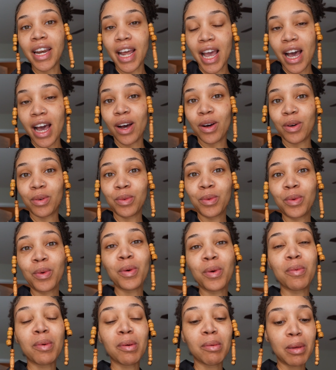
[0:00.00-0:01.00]
now,
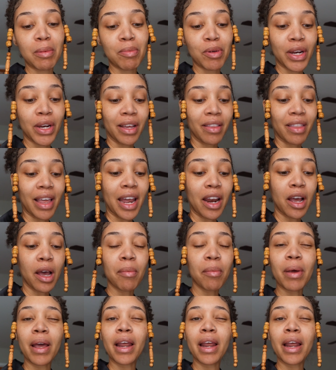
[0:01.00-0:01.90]
we'll be putting that up.